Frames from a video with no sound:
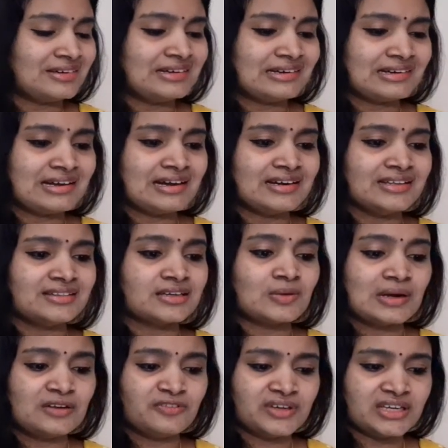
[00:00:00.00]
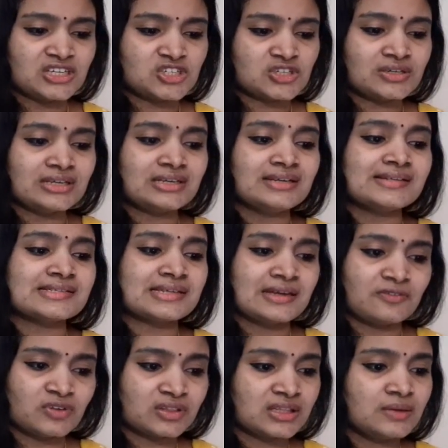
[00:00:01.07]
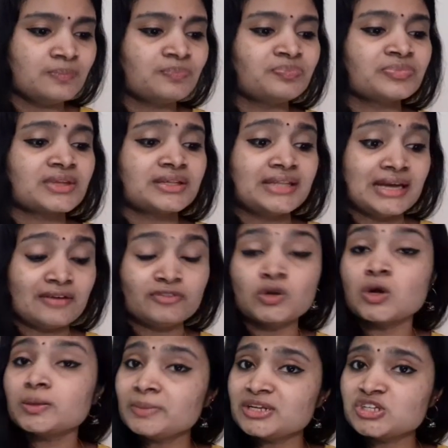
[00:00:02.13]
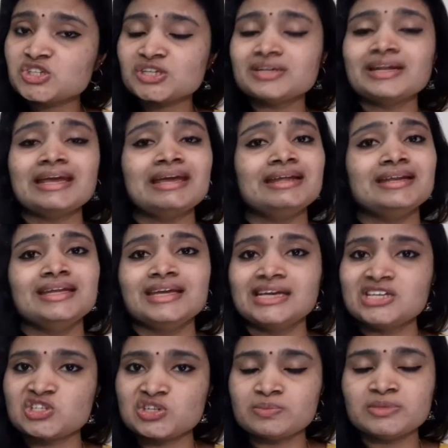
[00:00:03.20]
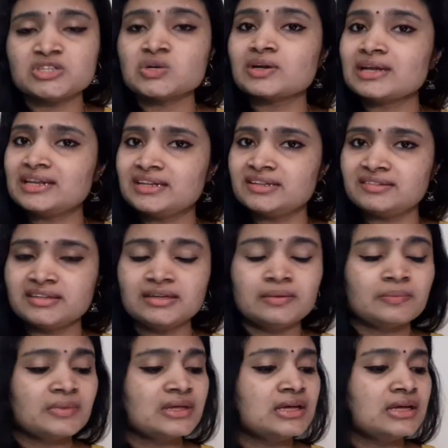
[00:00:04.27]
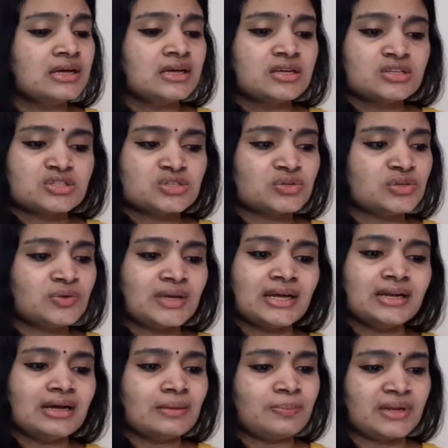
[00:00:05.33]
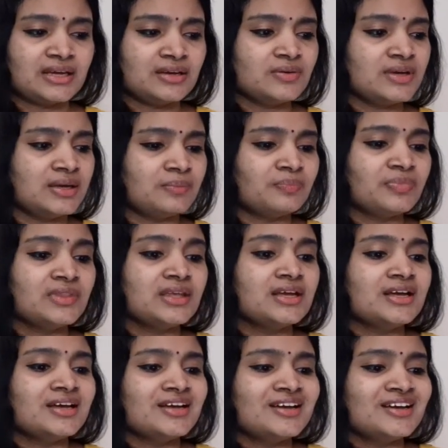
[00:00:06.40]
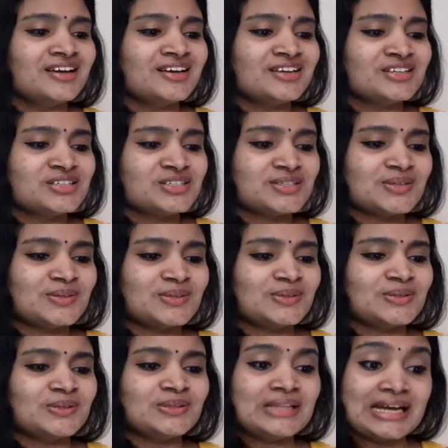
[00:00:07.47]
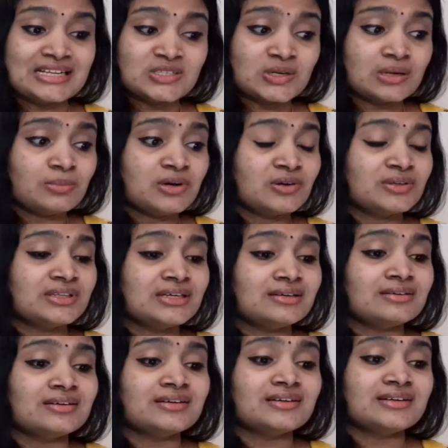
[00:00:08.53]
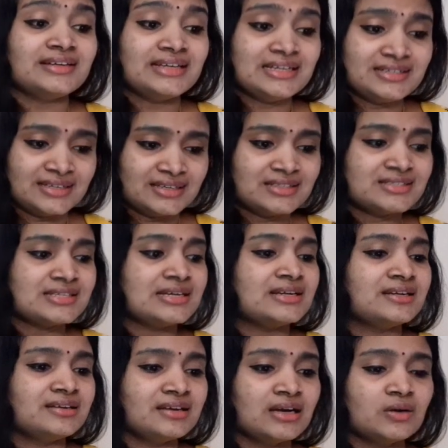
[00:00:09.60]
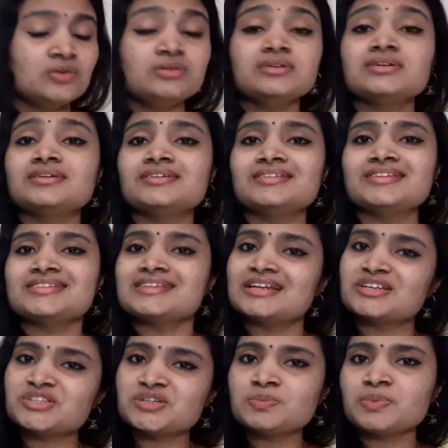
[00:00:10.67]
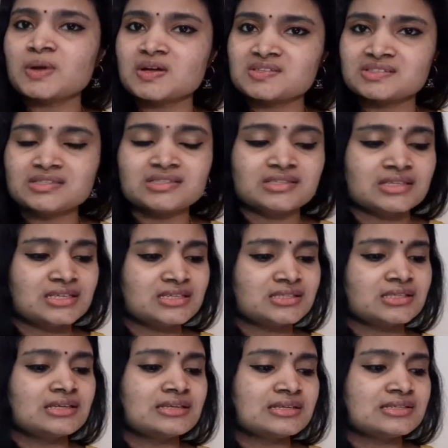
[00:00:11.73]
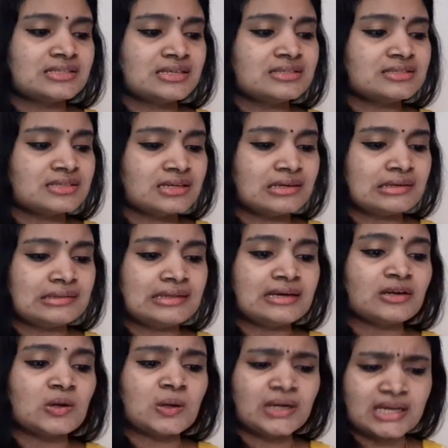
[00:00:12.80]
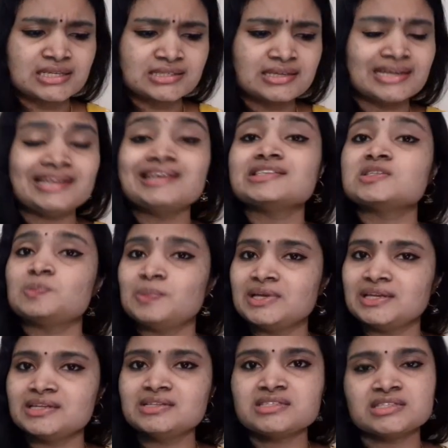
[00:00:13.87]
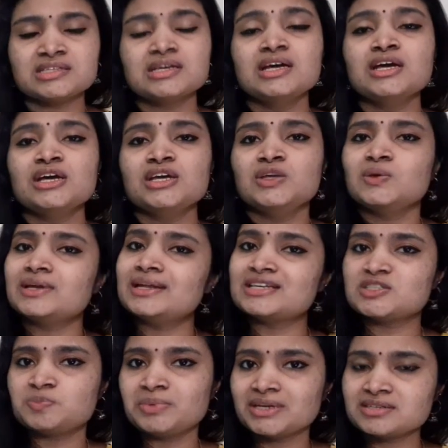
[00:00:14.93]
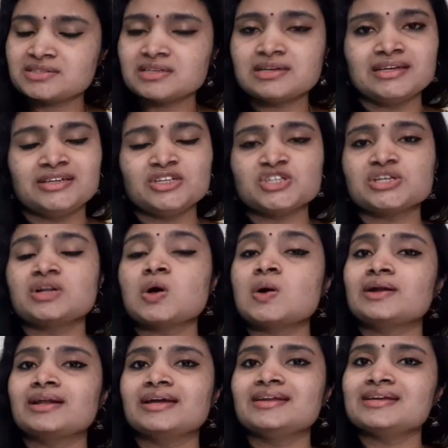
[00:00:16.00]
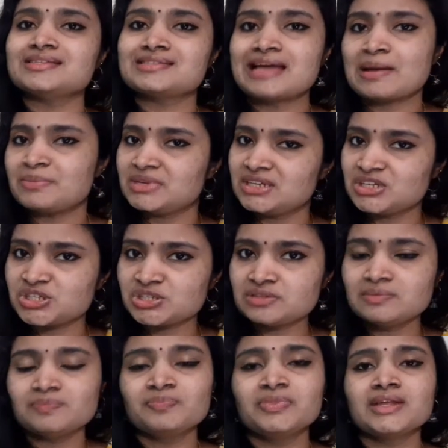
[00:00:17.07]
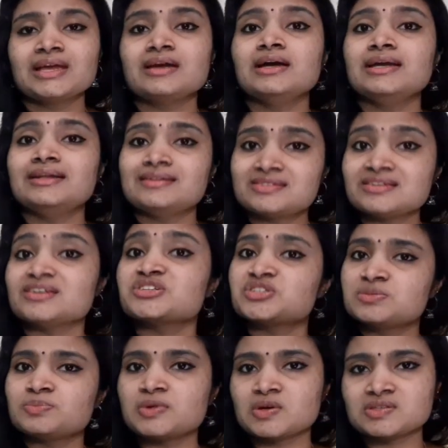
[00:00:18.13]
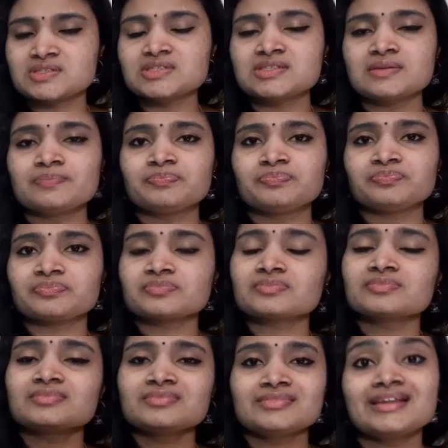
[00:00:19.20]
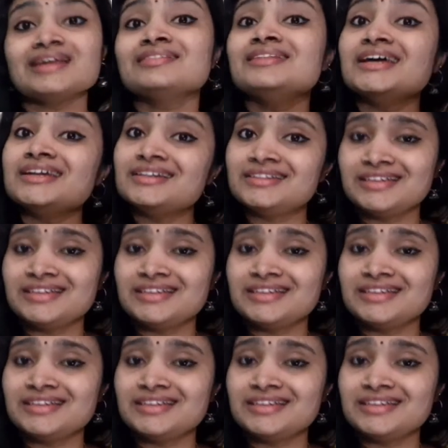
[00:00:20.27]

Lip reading: regarding the qualification details and everything. They have not mentioned any age limit or anything, so you can apply. Okay, so that's all about the details. Now the selection process is, since they are not asking any experience, you can expect an initial online examination in the selection process. Then